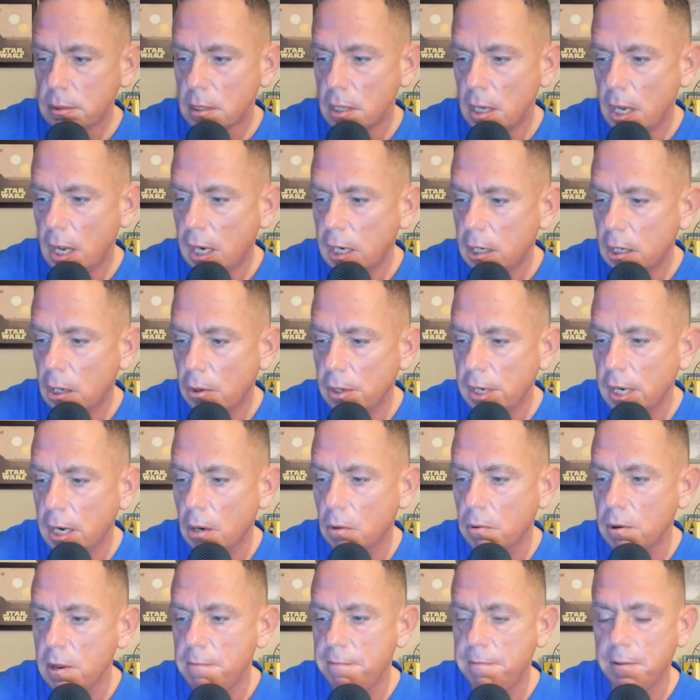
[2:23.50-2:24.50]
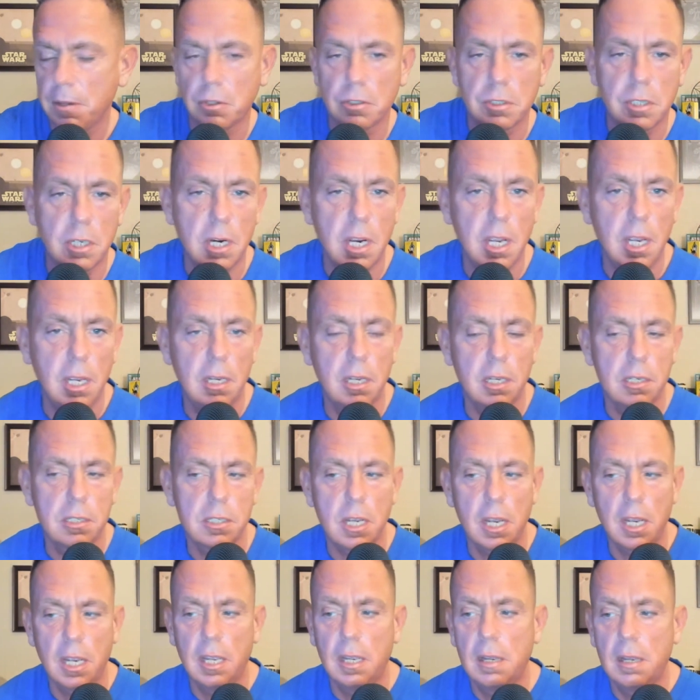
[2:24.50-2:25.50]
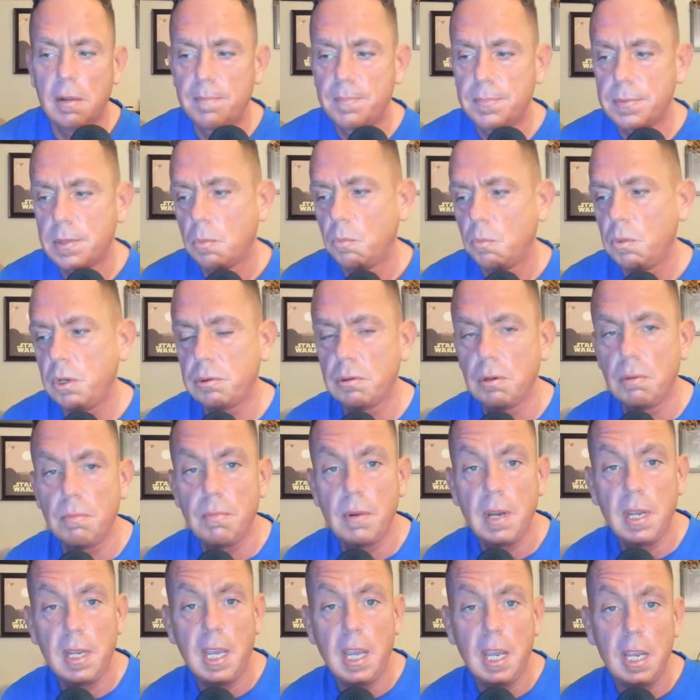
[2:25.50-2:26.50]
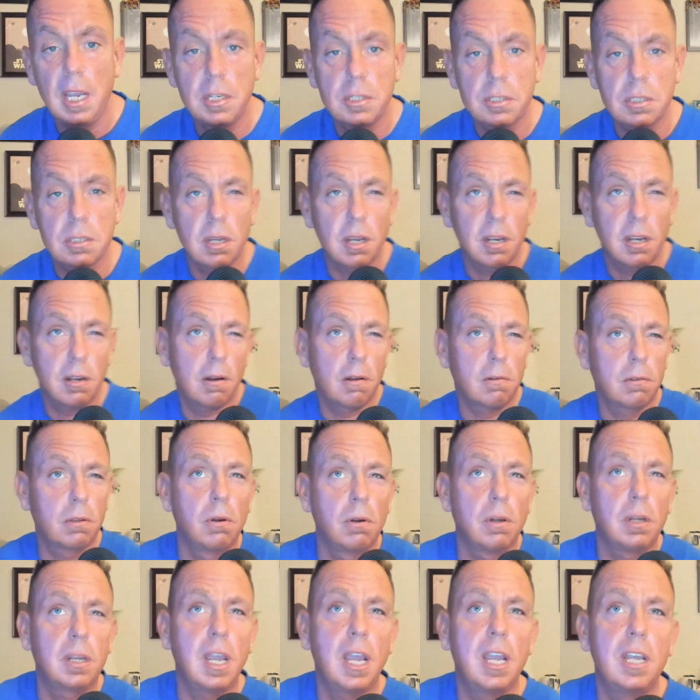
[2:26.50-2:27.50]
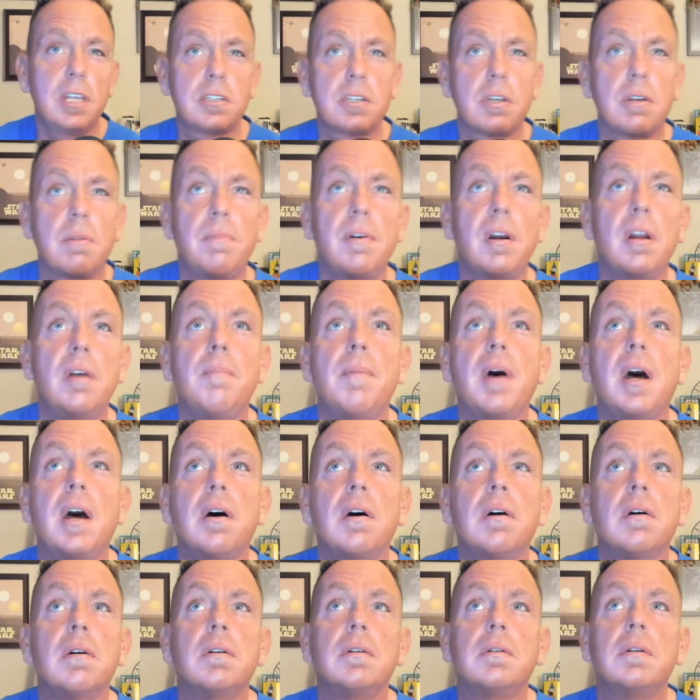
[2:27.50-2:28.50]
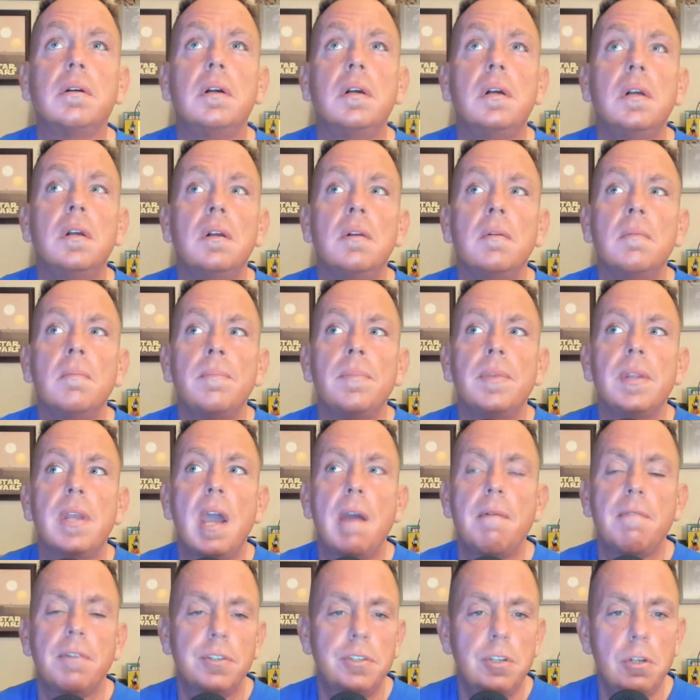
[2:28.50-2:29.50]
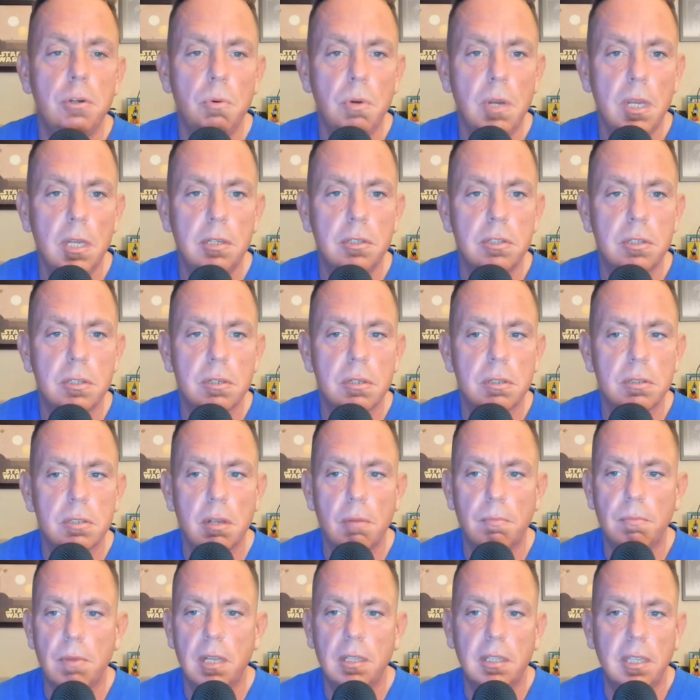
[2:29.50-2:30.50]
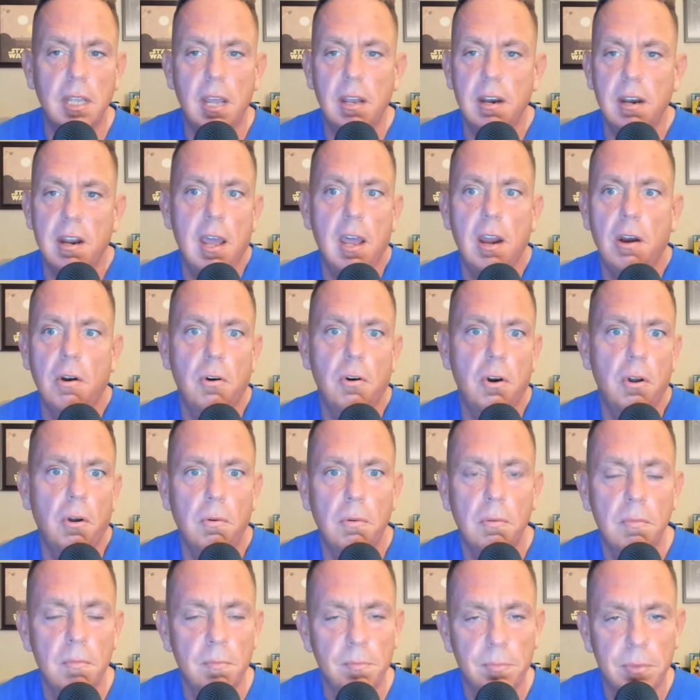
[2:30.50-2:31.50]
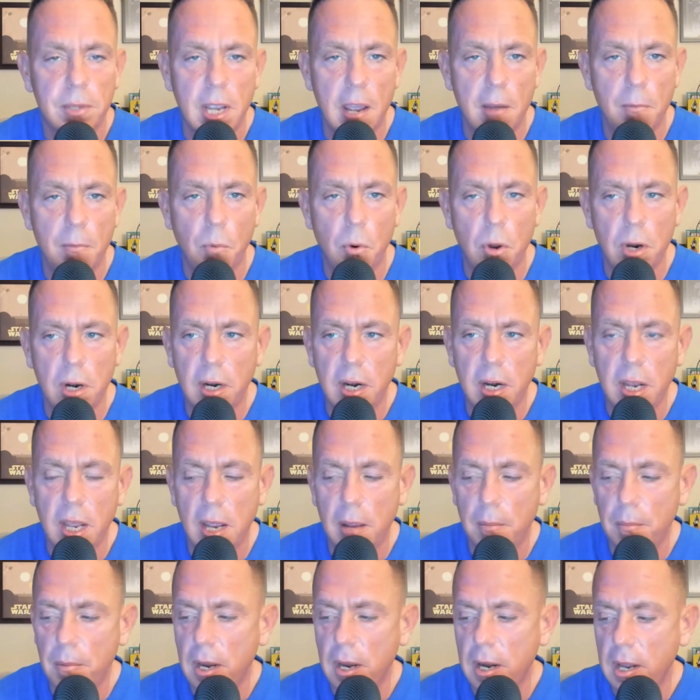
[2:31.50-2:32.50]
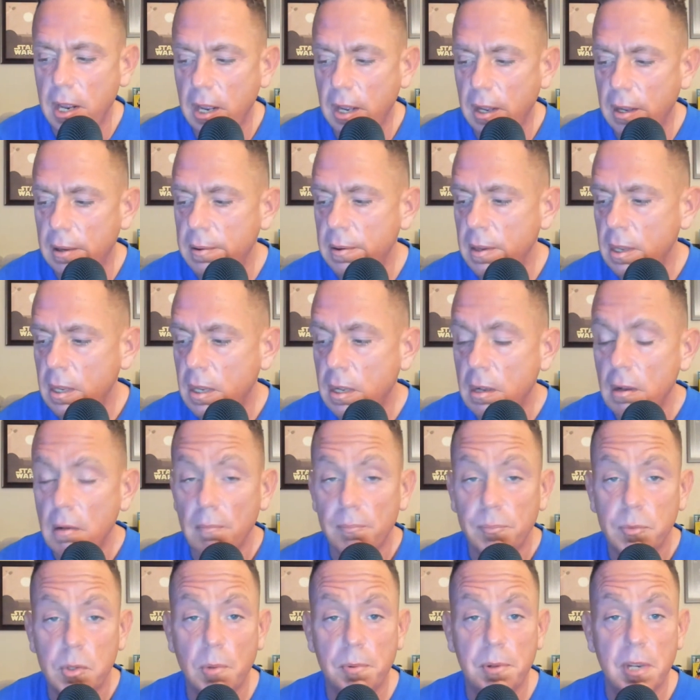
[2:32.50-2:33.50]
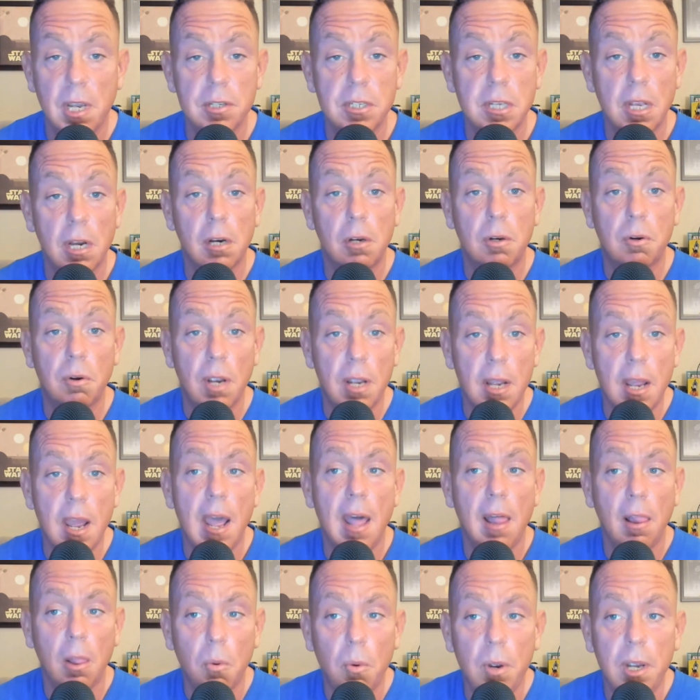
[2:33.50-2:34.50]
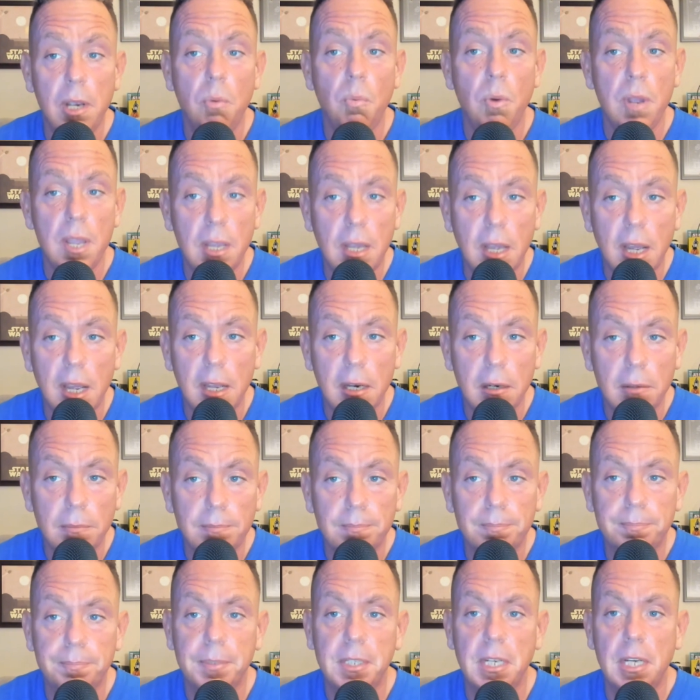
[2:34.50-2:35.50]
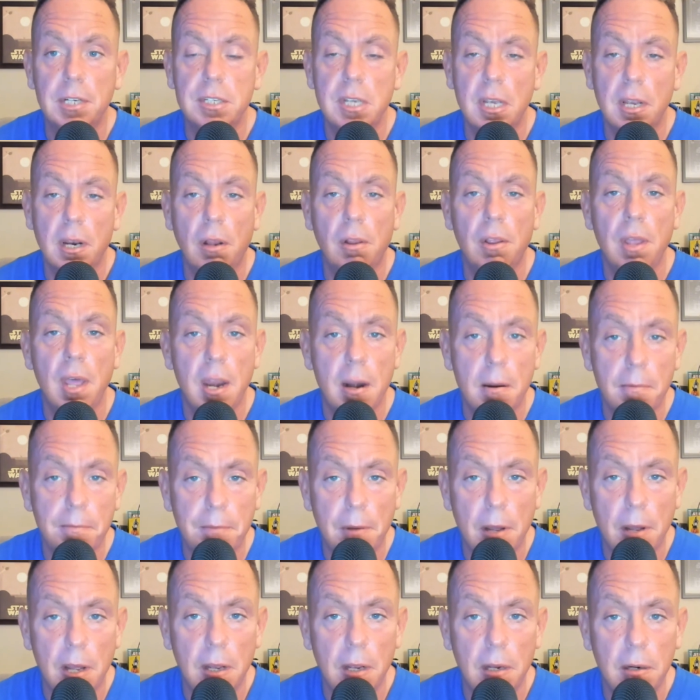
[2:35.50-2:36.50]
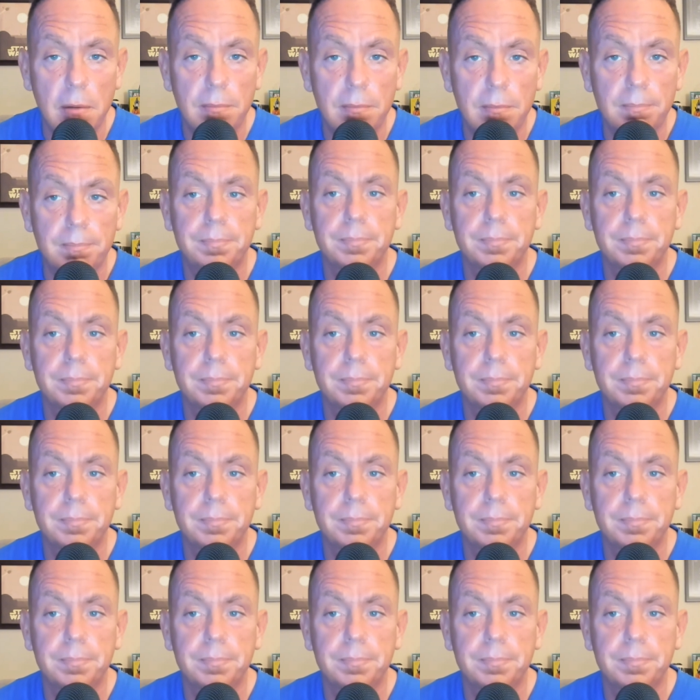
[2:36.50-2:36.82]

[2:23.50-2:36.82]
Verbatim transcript: I had to go get a refill today because I went through my case. I go through a case of about every 2 weeks, something like that. I don't know. I have one a day, but hope you guys had a great Halloween weekend. You guys had a lot of fun.